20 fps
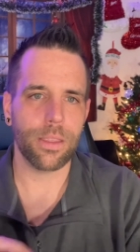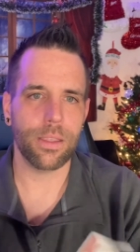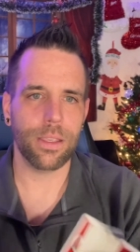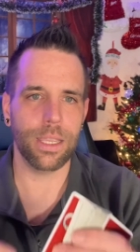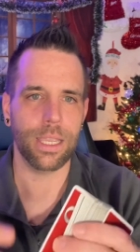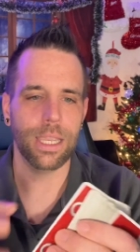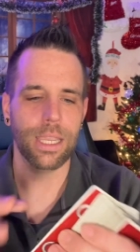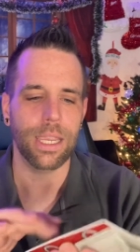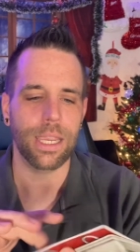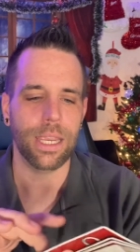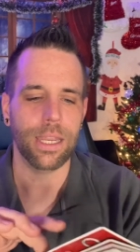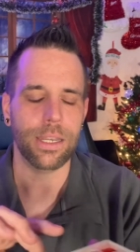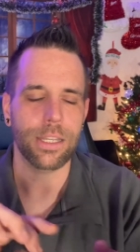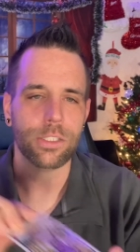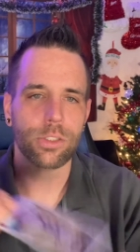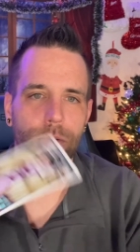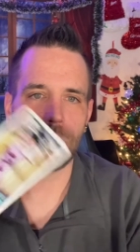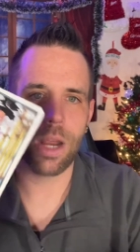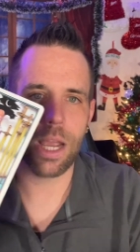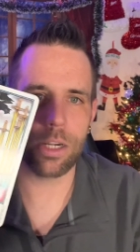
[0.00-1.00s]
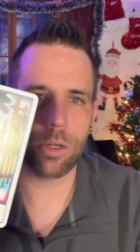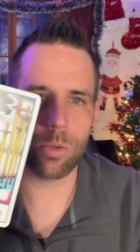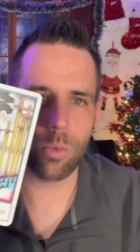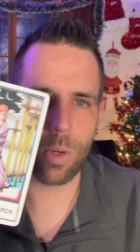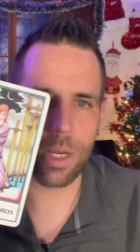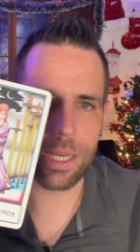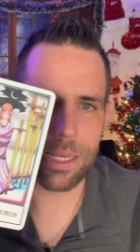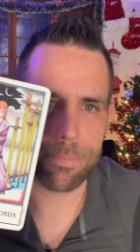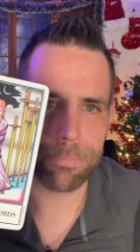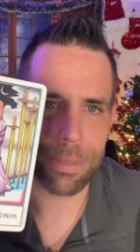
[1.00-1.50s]
And it's Rider
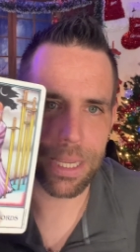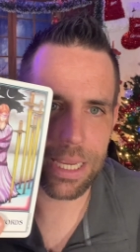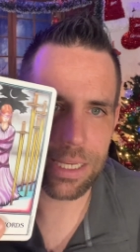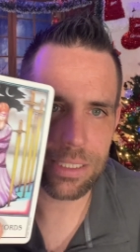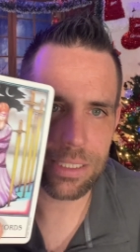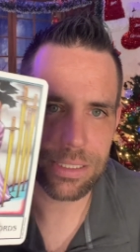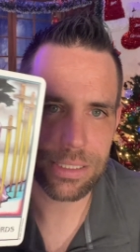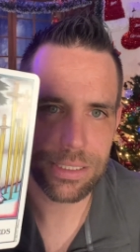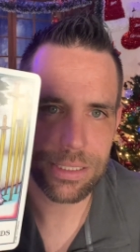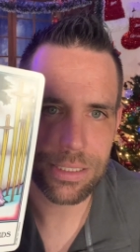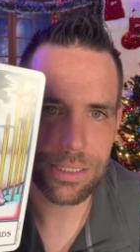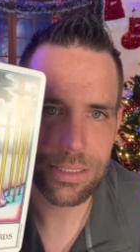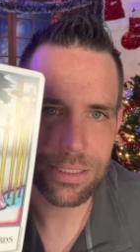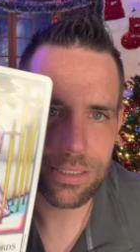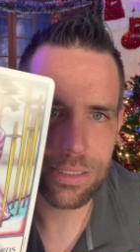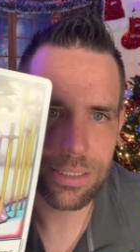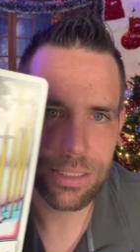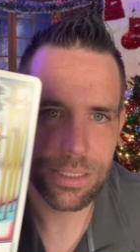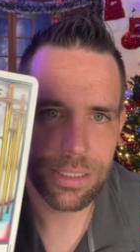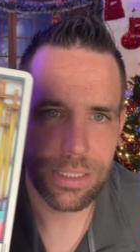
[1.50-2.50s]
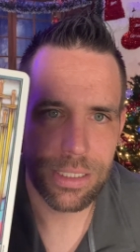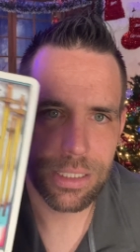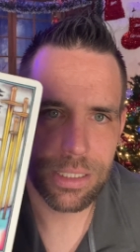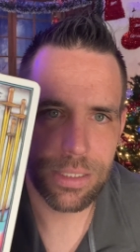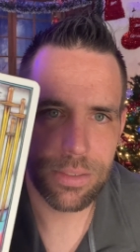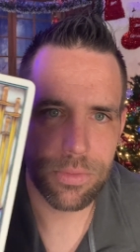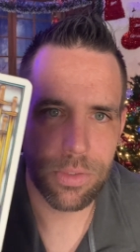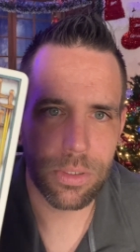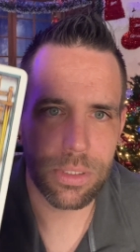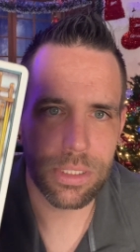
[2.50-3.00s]
Waite based.
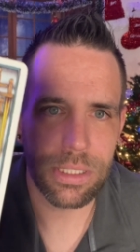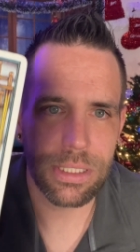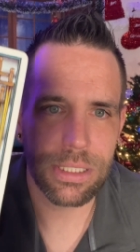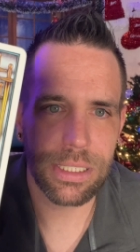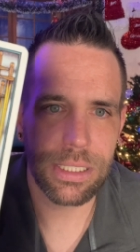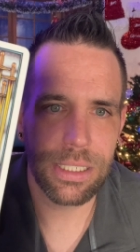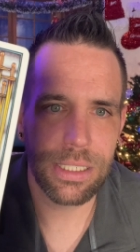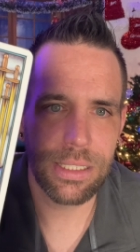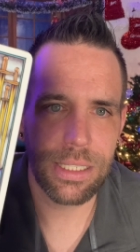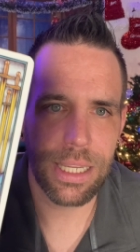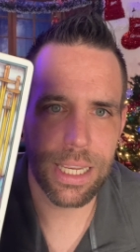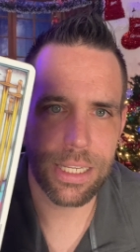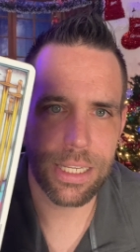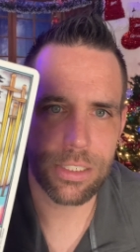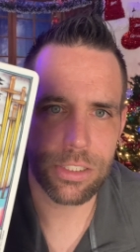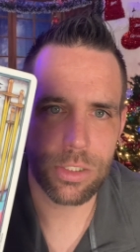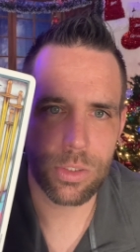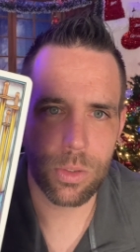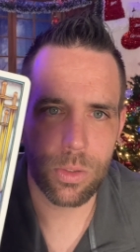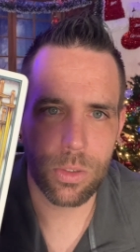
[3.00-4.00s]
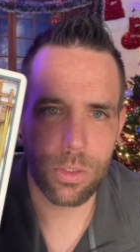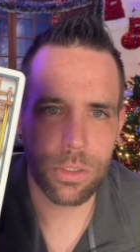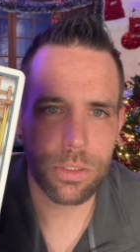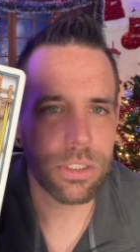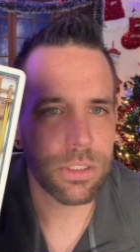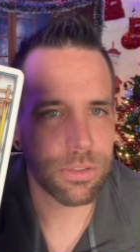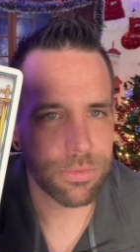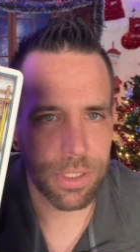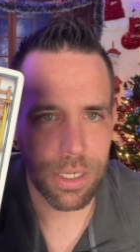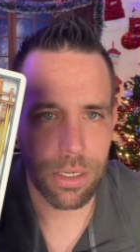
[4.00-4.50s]
If you can see, the Eight of Swords
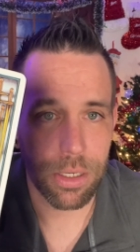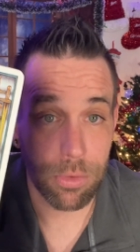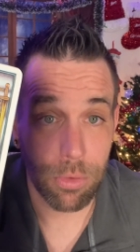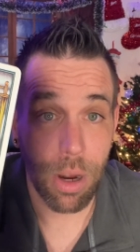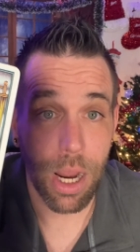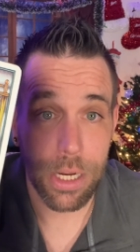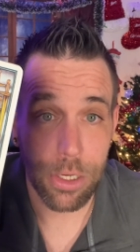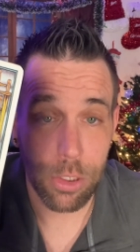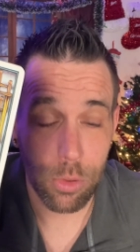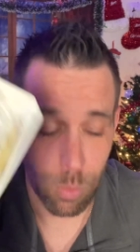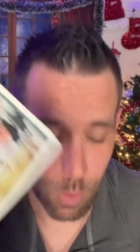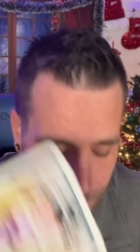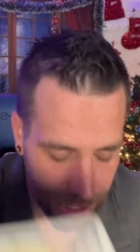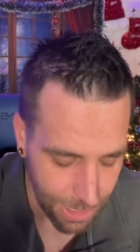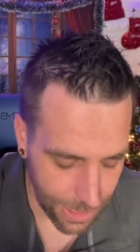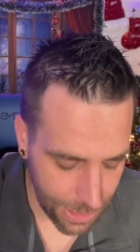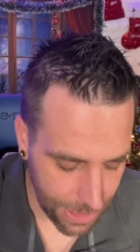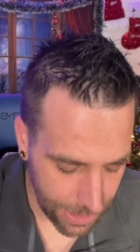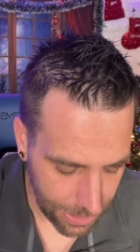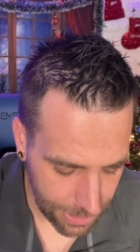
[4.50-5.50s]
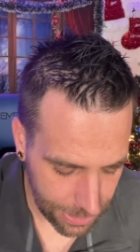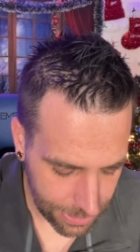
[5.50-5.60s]
is very rider weighty.